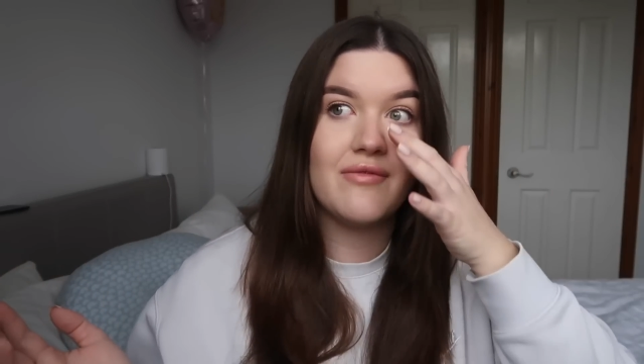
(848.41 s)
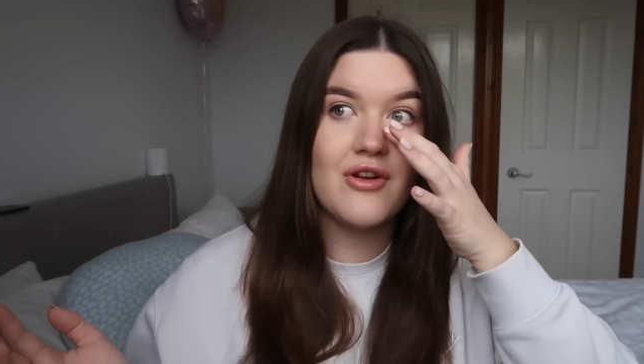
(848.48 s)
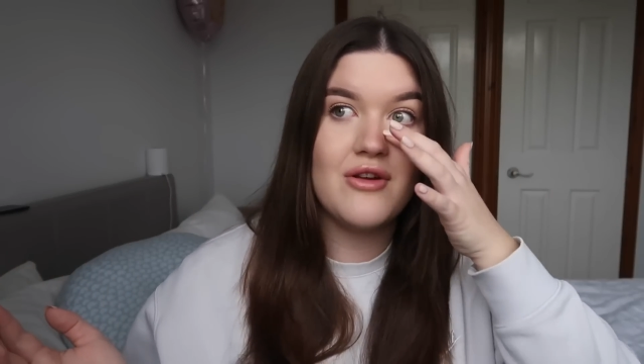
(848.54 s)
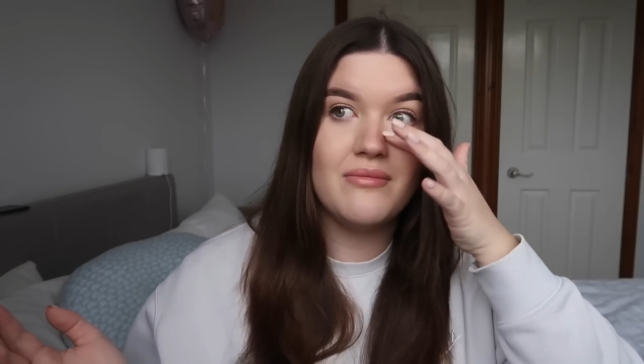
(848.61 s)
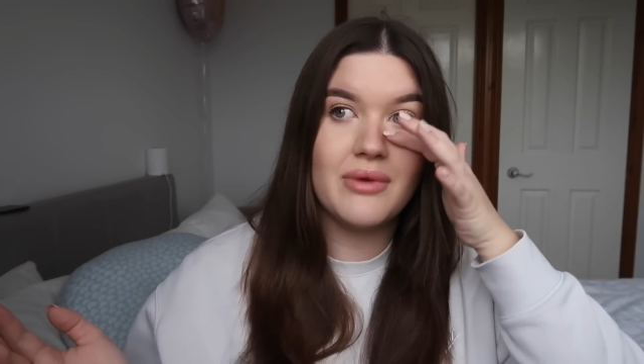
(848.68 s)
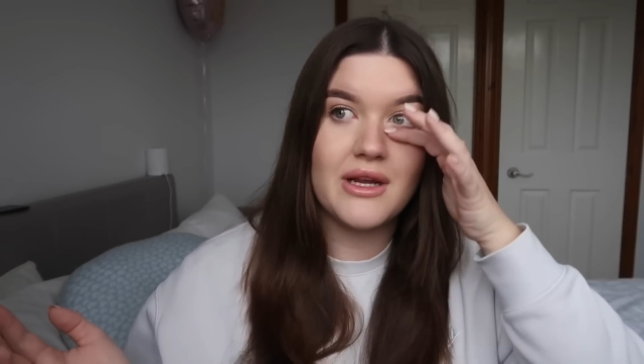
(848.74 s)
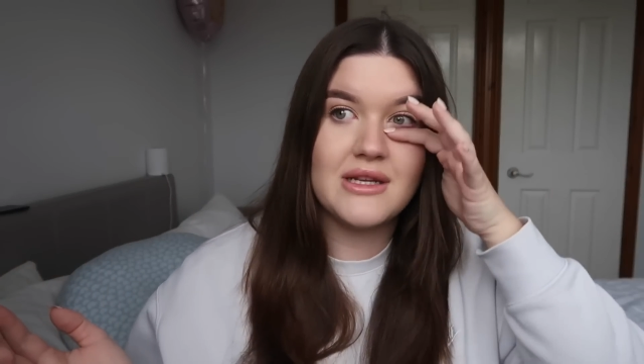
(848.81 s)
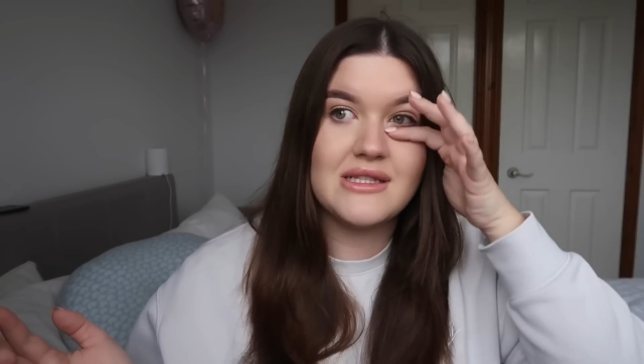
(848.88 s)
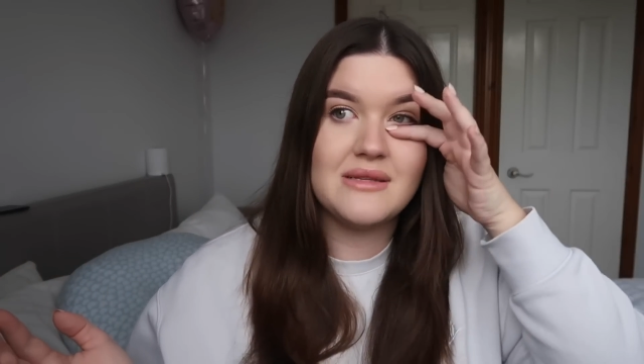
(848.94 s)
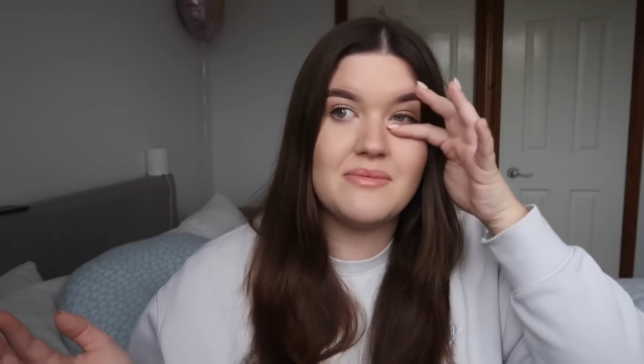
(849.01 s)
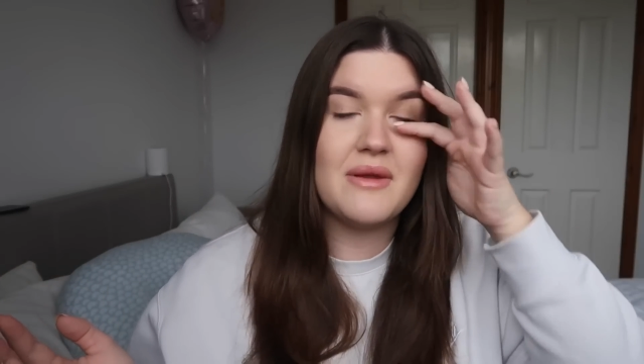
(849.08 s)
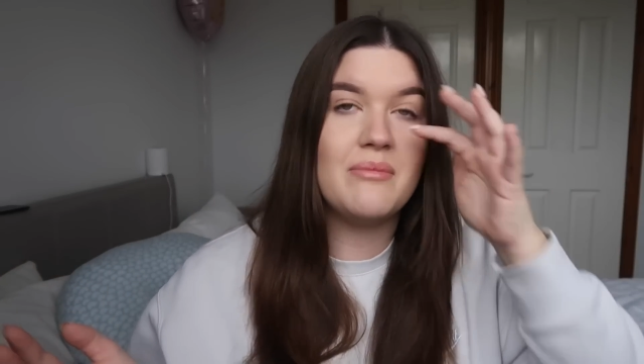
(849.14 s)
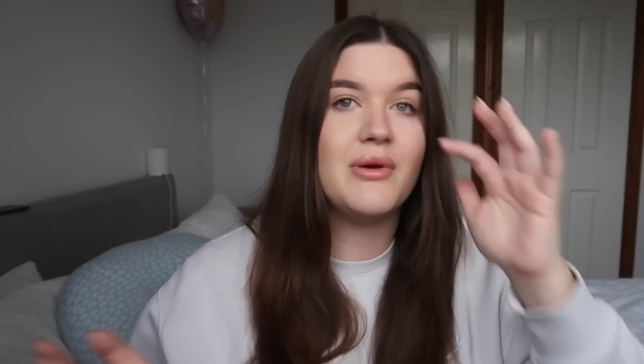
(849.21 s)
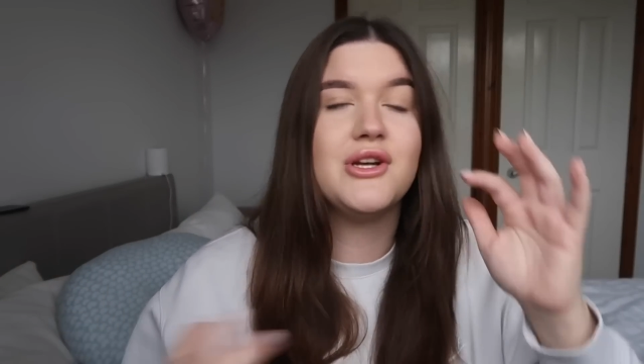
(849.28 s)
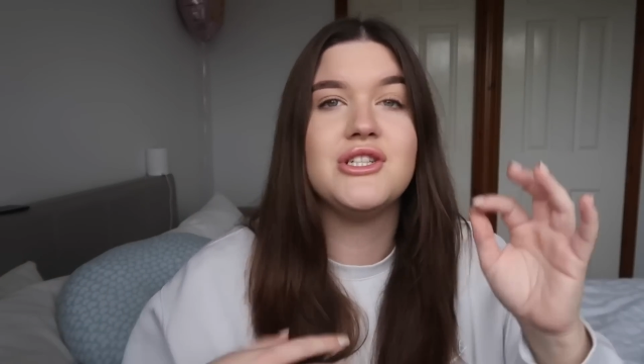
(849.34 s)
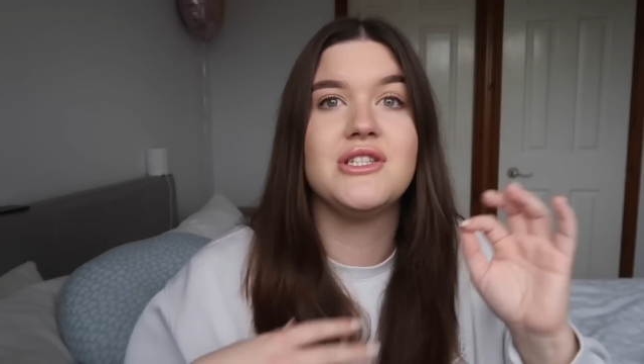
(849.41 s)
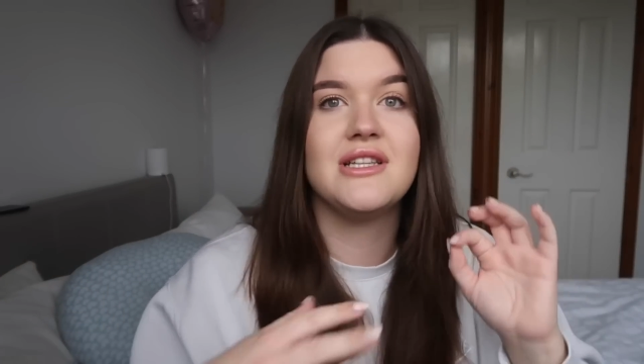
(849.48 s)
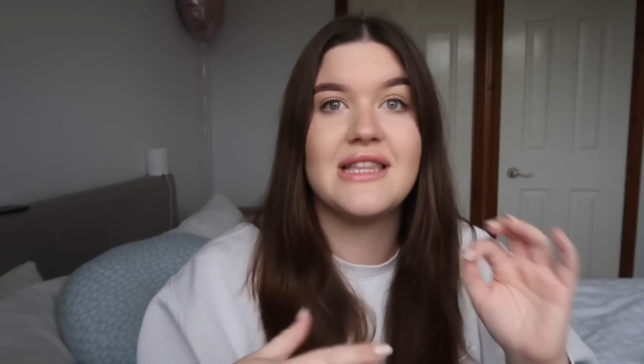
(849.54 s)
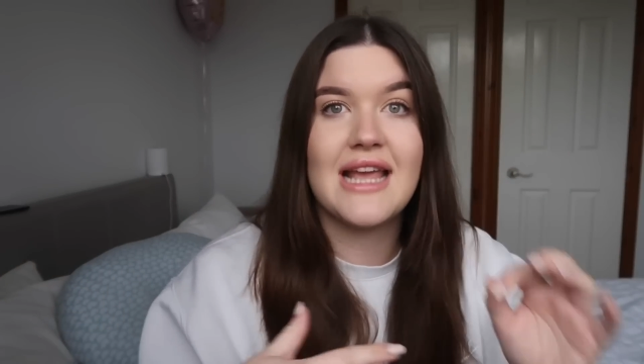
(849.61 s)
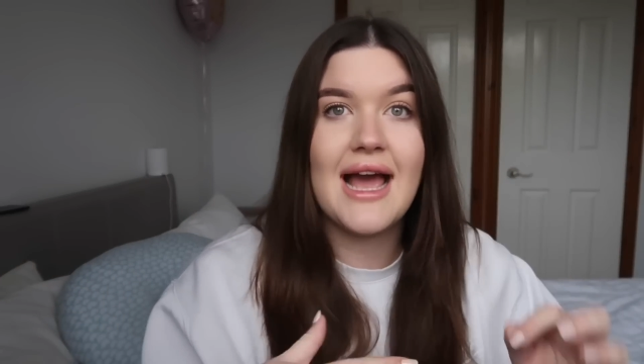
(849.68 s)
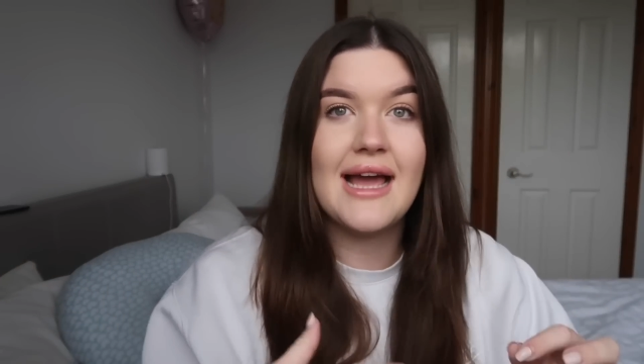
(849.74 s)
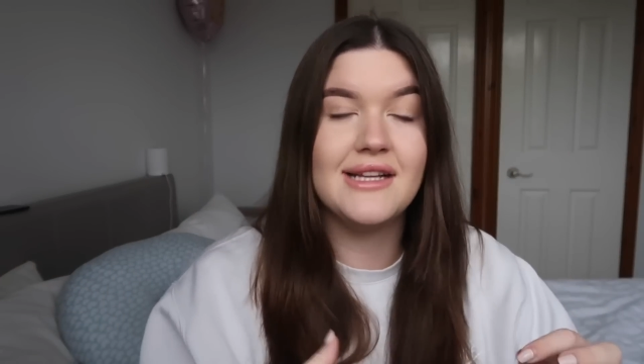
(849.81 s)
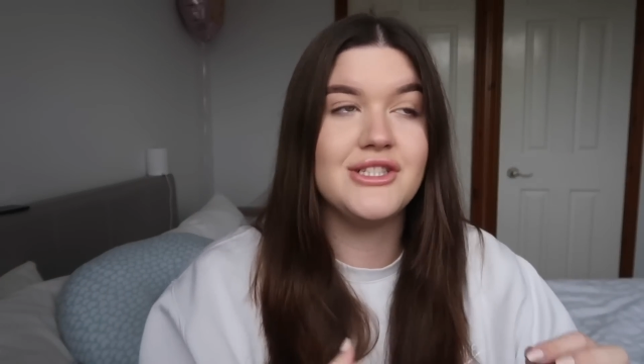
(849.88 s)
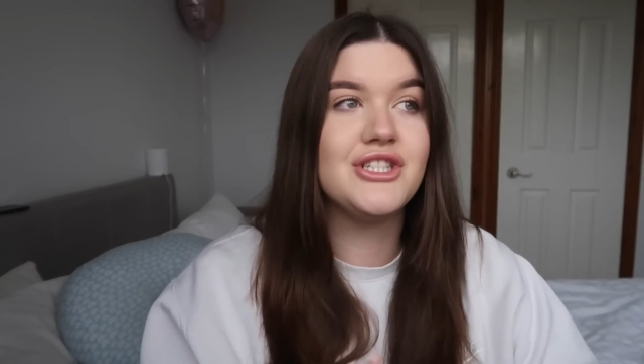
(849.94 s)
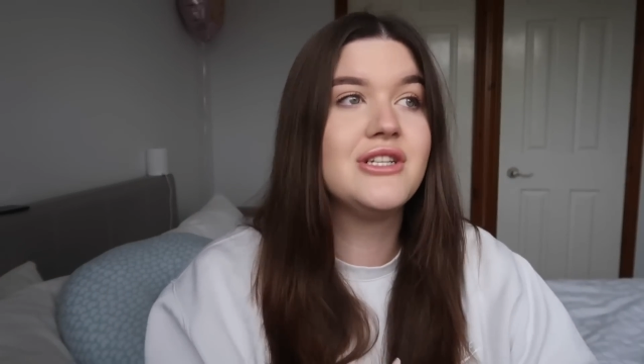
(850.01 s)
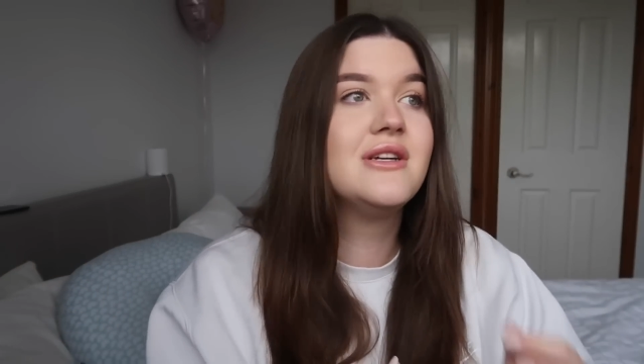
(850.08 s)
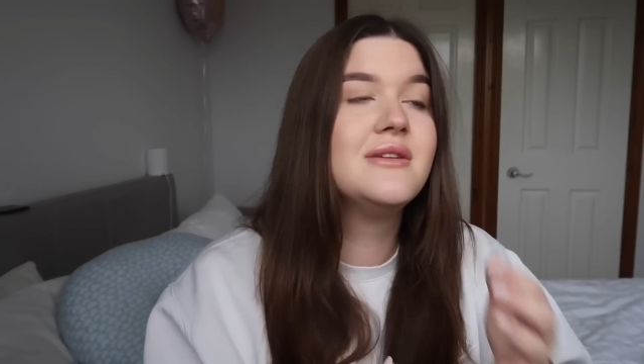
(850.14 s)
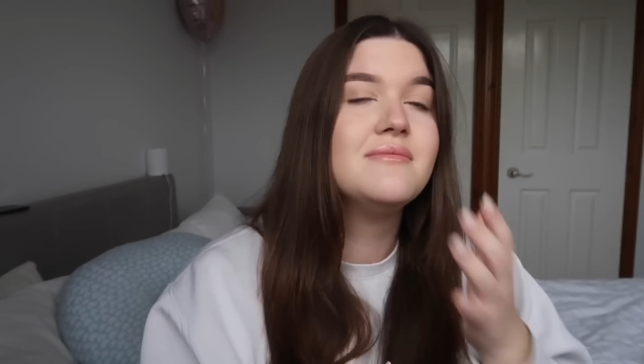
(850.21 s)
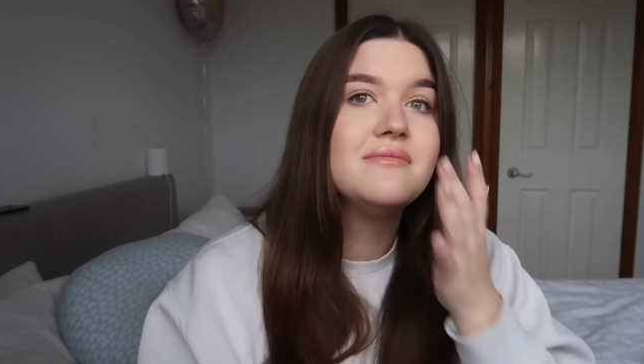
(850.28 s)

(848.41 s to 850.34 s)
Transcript: room because he's been pushed to the edge,